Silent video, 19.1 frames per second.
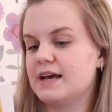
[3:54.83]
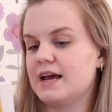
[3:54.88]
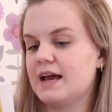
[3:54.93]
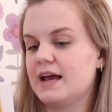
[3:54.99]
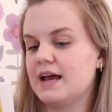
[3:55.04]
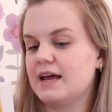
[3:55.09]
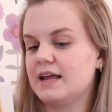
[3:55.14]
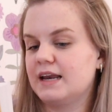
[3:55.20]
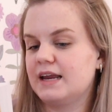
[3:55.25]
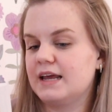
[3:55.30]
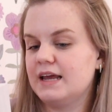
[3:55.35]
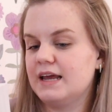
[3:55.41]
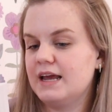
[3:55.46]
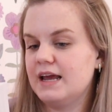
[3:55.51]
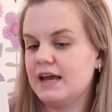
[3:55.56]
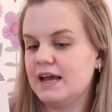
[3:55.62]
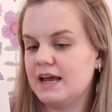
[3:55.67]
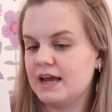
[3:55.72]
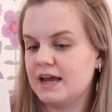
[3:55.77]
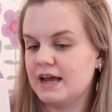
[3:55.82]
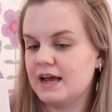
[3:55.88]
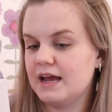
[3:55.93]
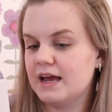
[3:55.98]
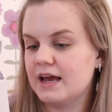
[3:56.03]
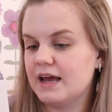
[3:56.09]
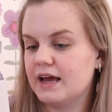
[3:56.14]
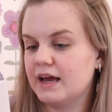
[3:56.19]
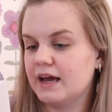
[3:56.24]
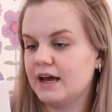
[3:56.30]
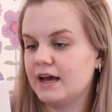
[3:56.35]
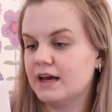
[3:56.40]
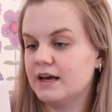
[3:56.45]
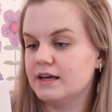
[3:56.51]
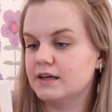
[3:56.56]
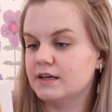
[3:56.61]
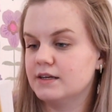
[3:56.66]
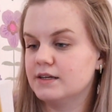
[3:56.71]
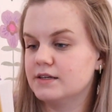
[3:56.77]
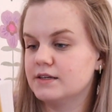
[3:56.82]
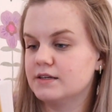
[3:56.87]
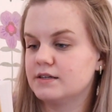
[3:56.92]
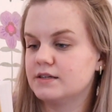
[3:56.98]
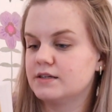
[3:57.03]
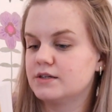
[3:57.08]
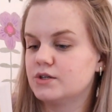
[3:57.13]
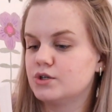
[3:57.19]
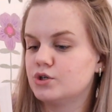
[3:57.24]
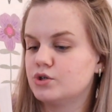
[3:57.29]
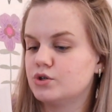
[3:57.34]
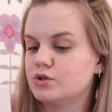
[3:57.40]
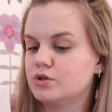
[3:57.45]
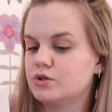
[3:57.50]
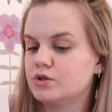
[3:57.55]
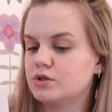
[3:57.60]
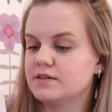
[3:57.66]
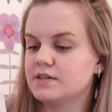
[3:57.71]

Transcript: and he is